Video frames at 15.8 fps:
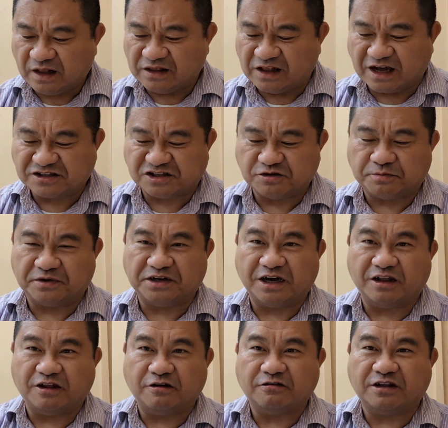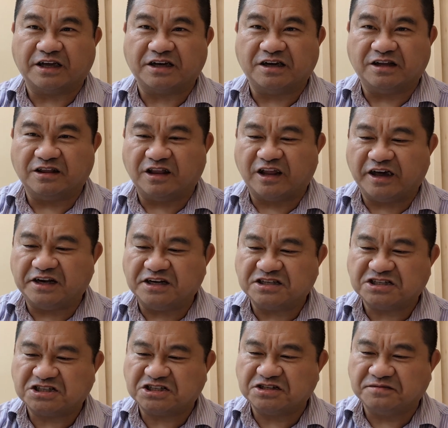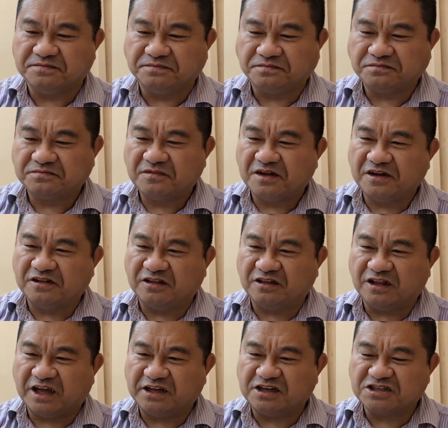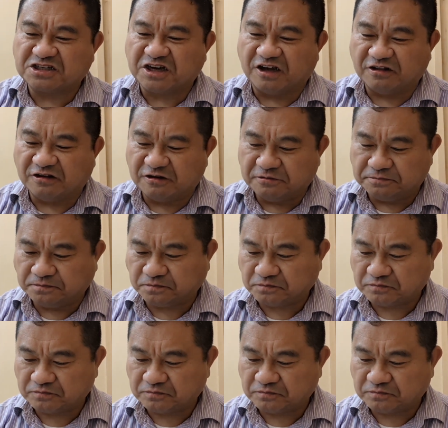not super yellow, like a lightish color,